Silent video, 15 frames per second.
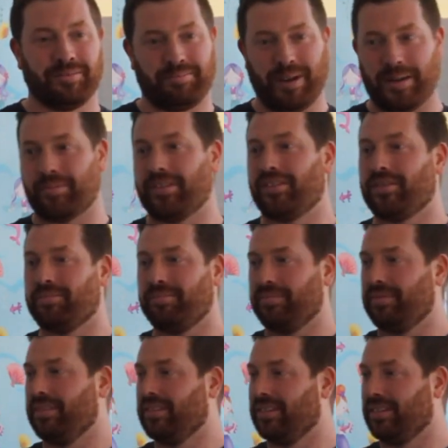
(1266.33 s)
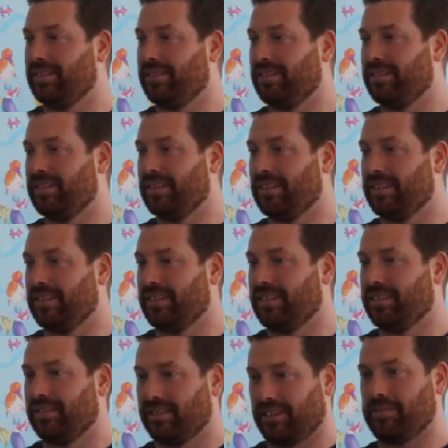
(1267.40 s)
Baptism,
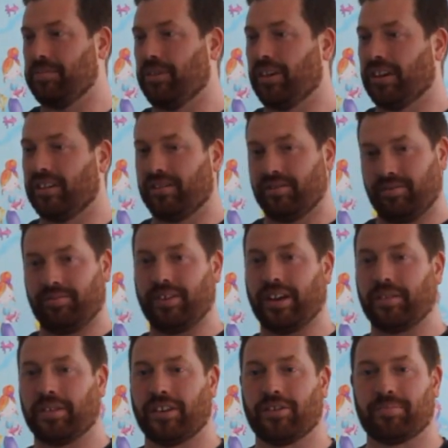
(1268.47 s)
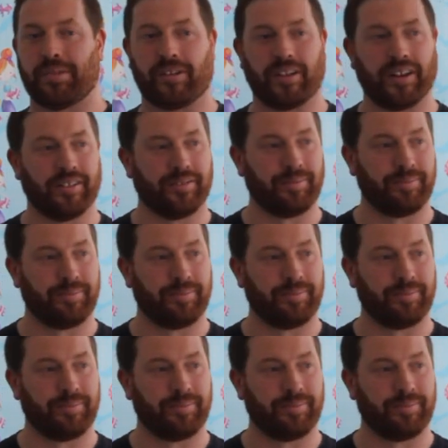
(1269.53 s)
communion, filling with the Spirit.